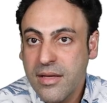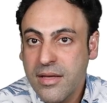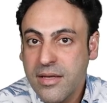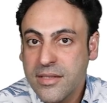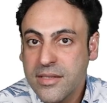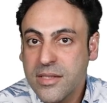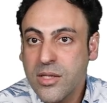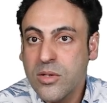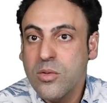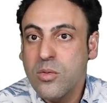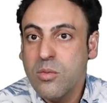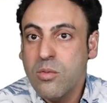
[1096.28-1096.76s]

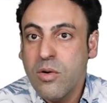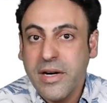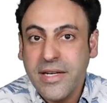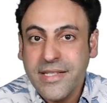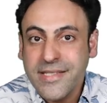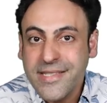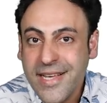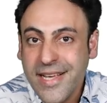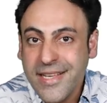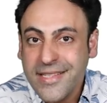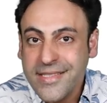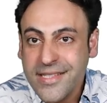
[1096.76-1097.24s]
So what
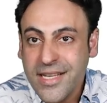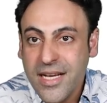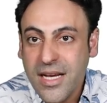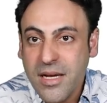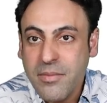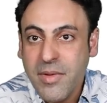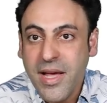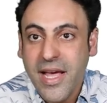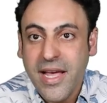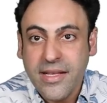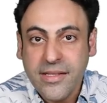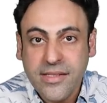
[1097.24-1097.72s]
is
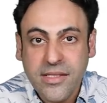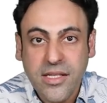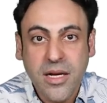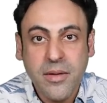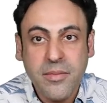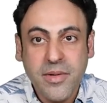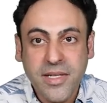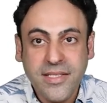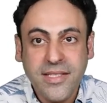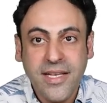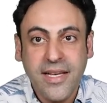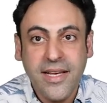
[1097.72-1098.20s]
enzyme?
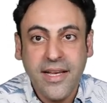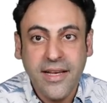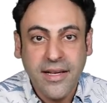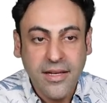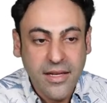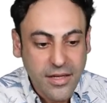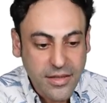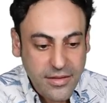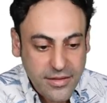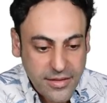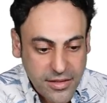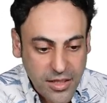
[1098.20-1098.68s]
Enzyme is a
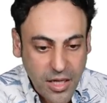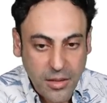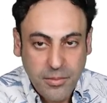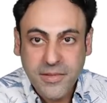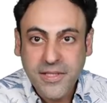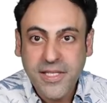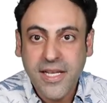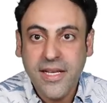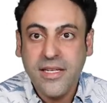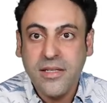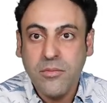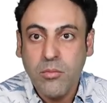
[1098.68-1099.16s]

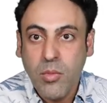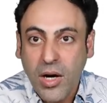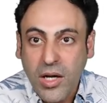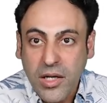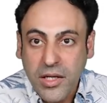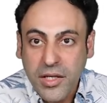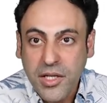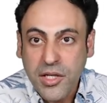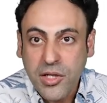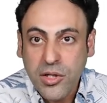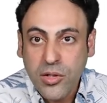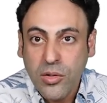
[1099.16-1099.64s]
substance
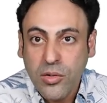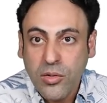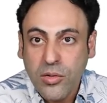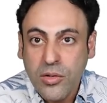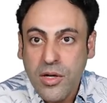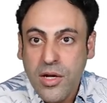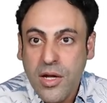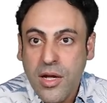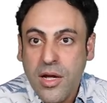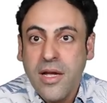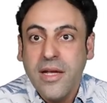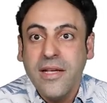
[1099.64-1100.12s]
molecule.
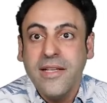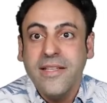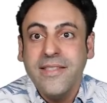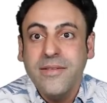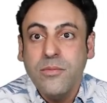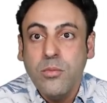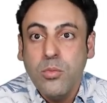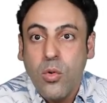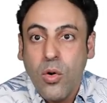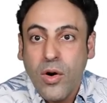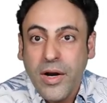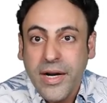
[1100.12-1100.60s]

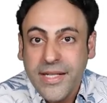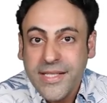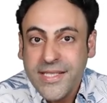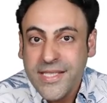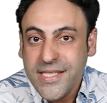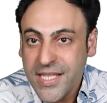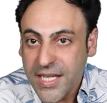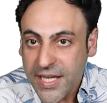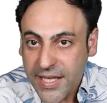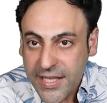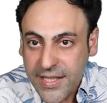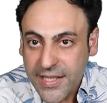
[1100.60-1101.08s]
What it
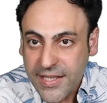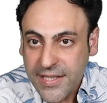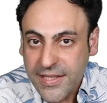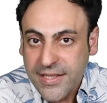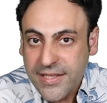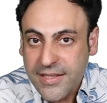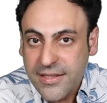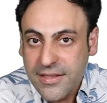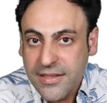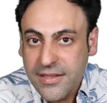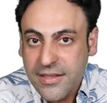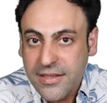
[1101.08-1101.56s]

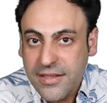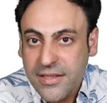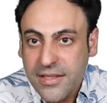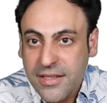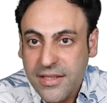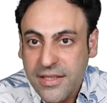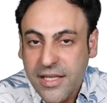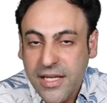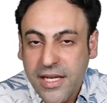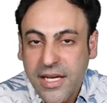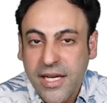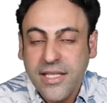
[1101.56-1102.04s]
does,
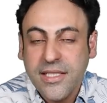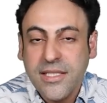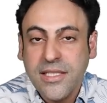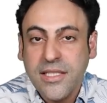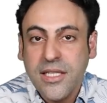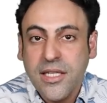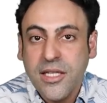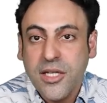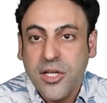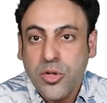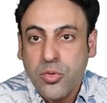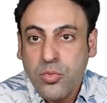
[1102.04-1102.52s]
it's
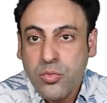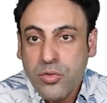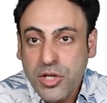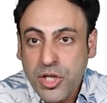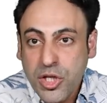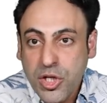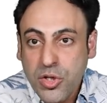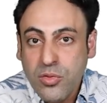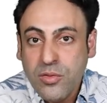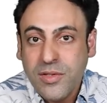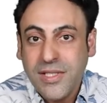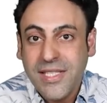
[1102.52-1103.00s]
going to
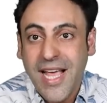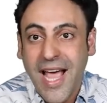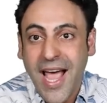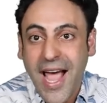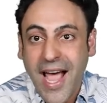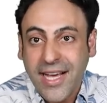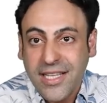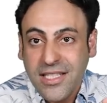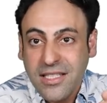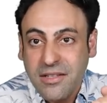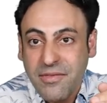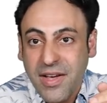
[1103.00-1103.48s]
reduce the
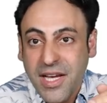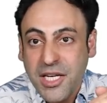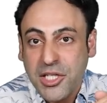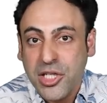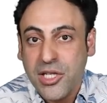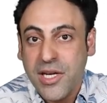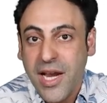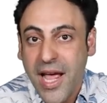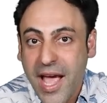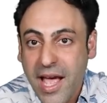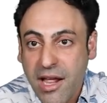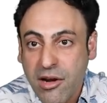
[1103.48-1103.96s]

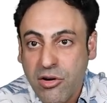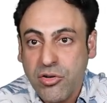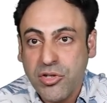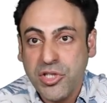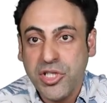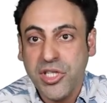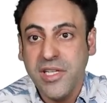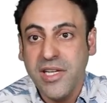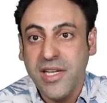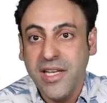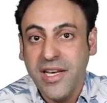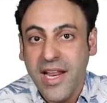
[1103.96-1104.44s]
activation
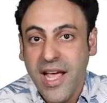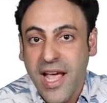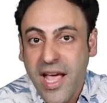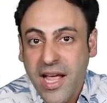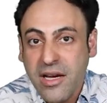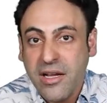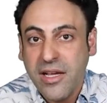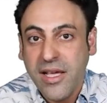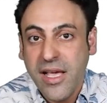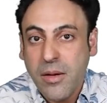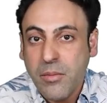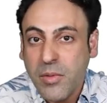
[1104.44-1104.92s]
energy in
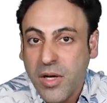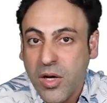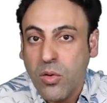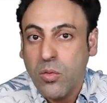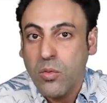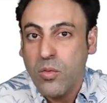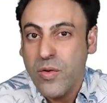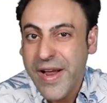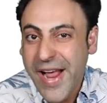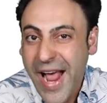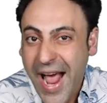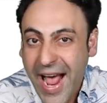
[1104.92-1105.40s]
any chemical
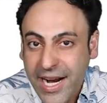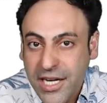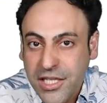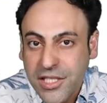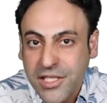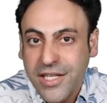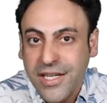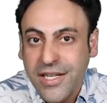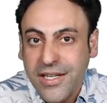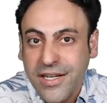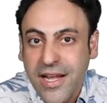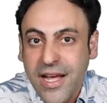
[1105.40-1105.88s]

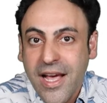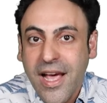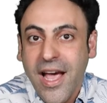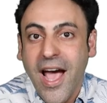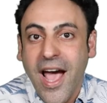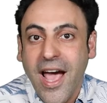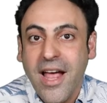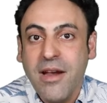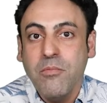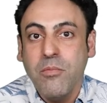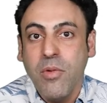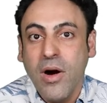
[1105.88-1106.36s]
reaction,
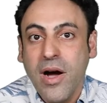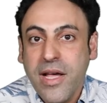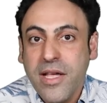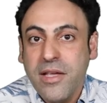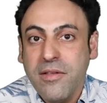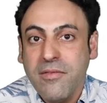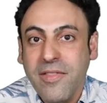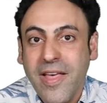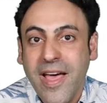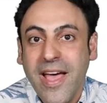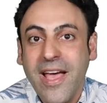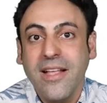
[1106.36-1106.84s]
and by
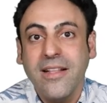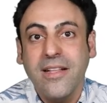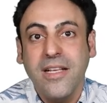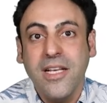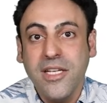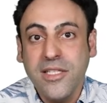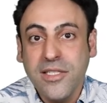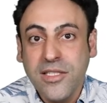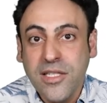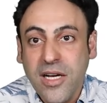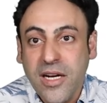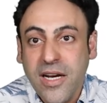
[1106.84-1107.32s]
that
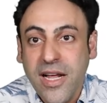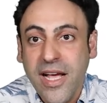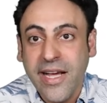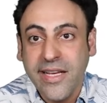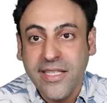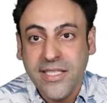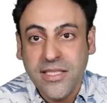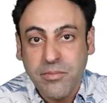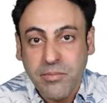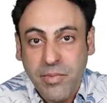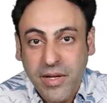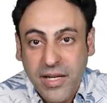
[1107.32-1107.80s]
is going to
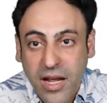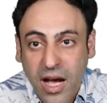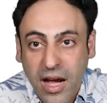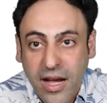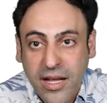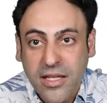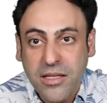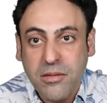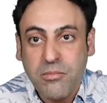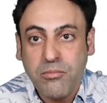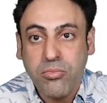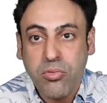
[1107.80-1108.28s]

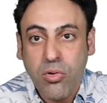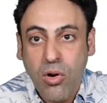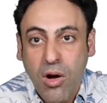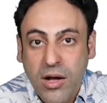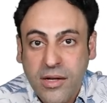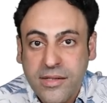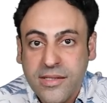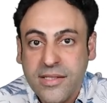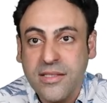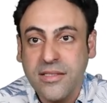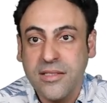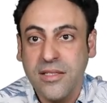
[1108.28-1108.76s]
expedite the
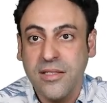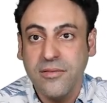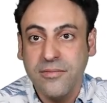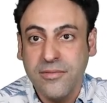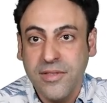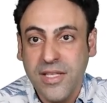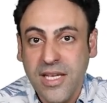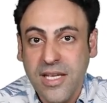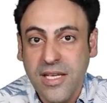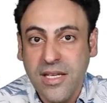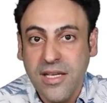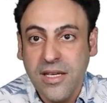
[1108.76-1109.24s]
process of
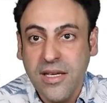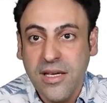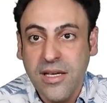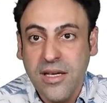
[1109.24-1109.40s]
the